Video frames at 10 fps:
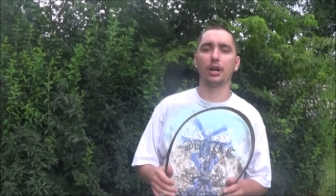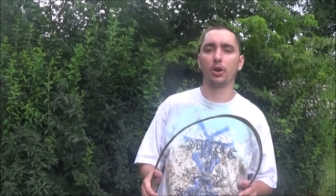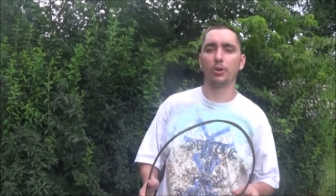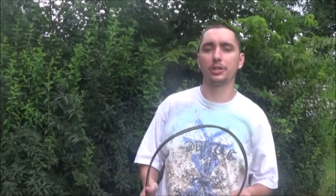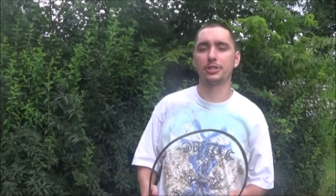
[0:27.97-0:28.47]

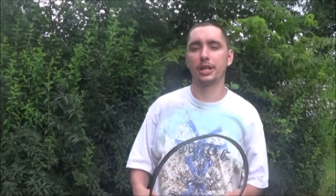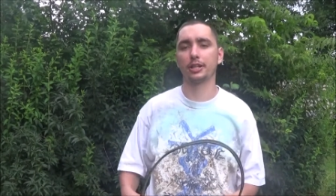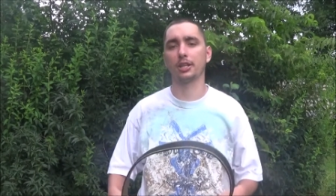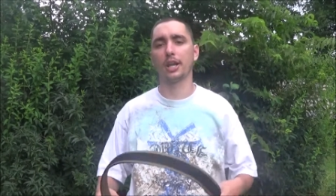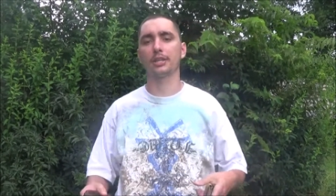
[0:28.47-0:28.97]
going to take
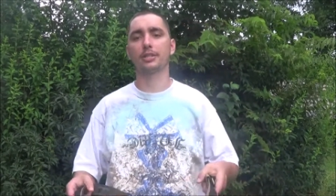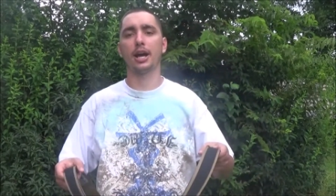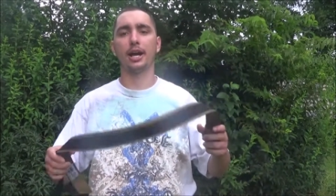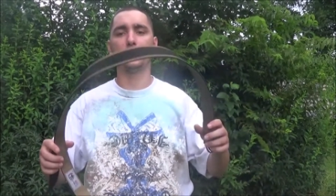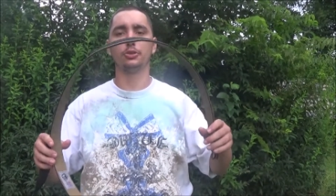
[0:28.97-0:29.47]
the class,
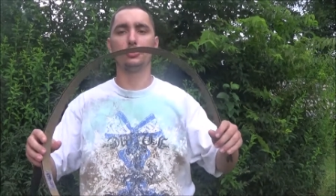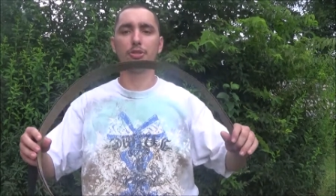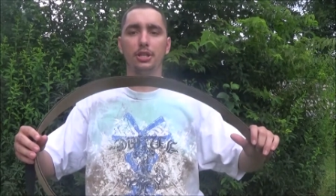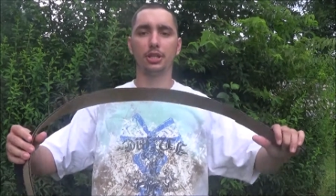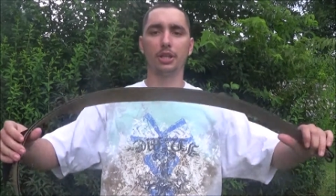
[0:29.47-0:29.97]
I
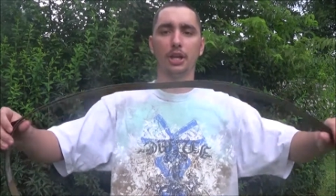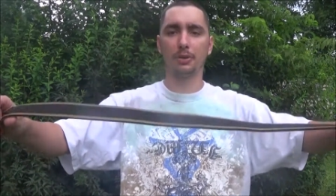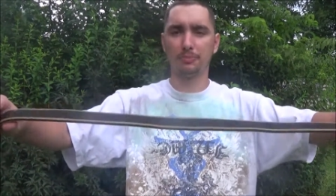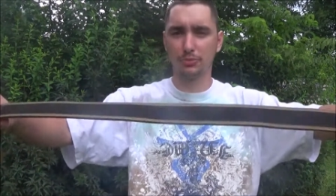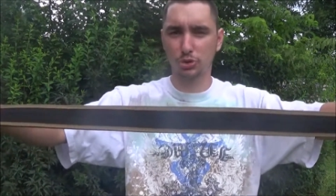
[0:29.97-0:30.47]
used the
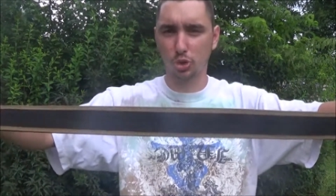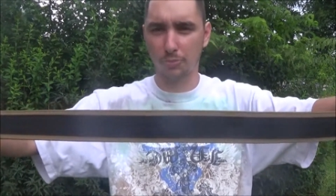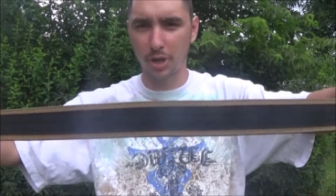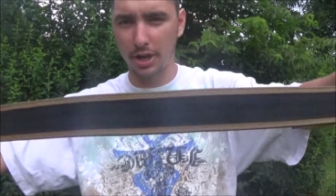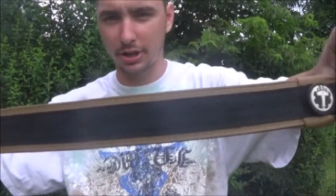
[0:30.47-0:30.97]

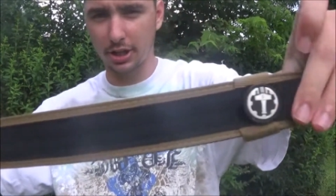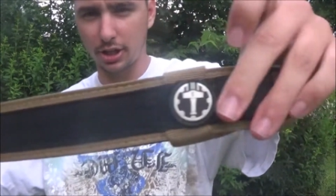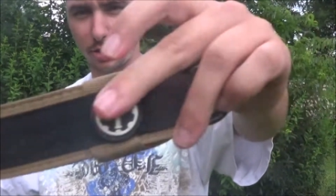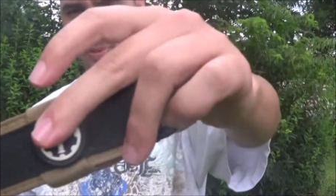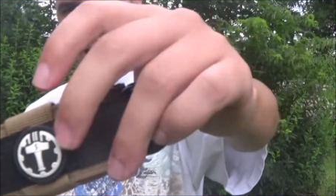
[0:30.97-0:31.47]
StormRider
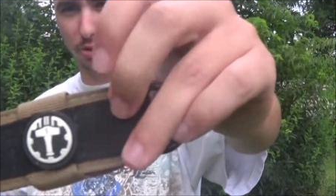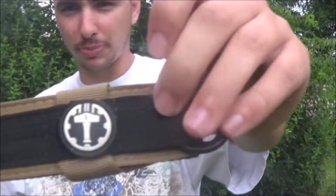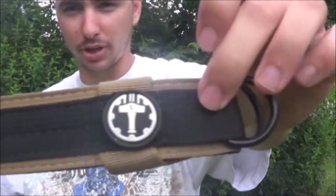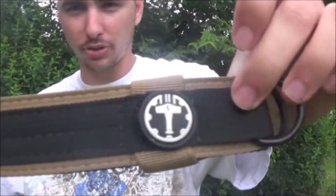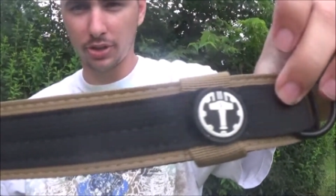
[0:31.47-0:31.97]
Gear
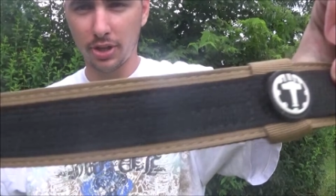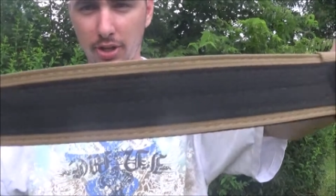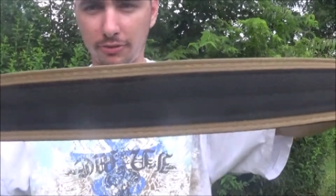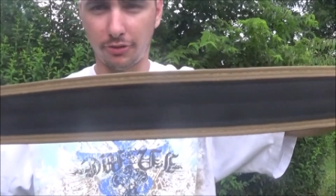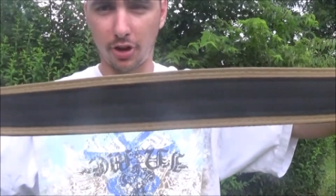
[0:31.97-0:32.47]
BattlBelt
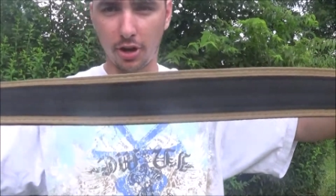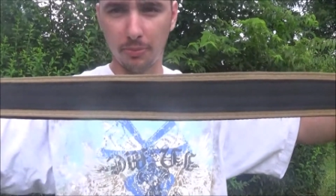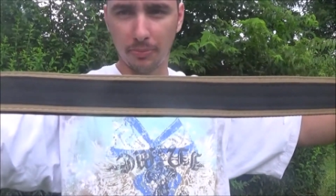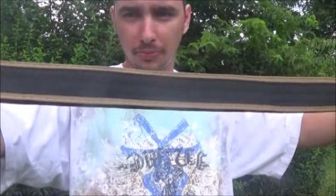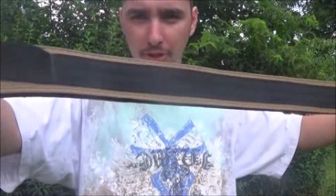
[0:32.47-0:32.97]

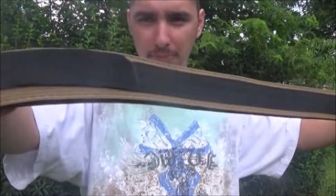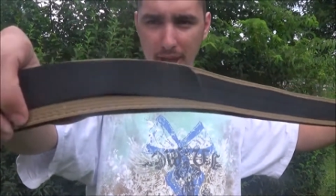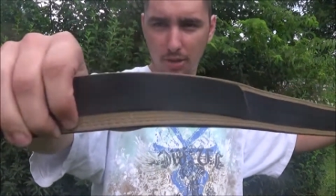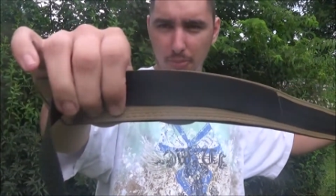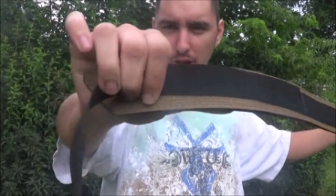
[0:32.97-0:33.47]
from the
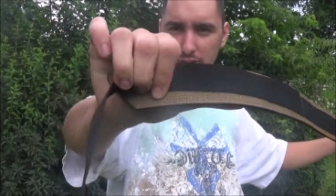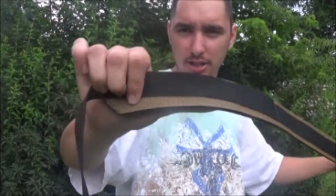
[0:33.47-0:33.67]
BattlBox